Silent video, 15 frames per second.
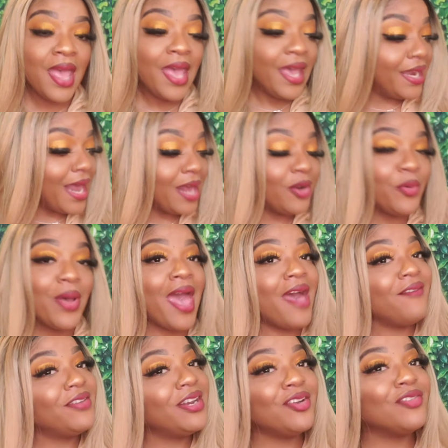and I don't
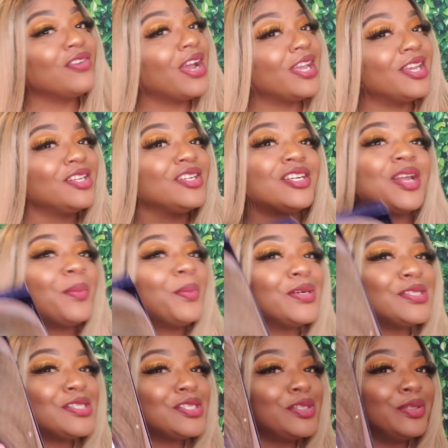have it in a regular number
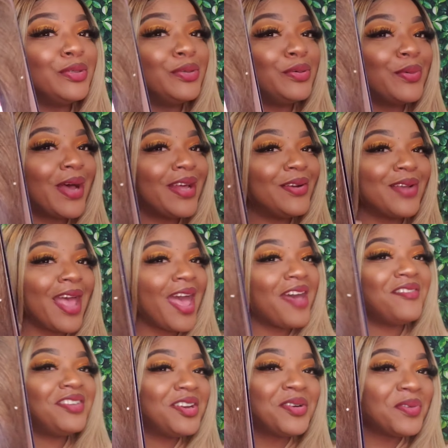2. I don't
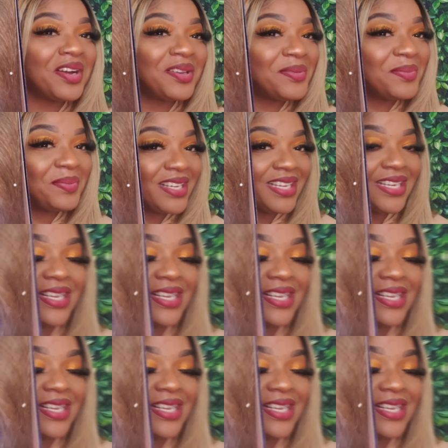have it in a 1B.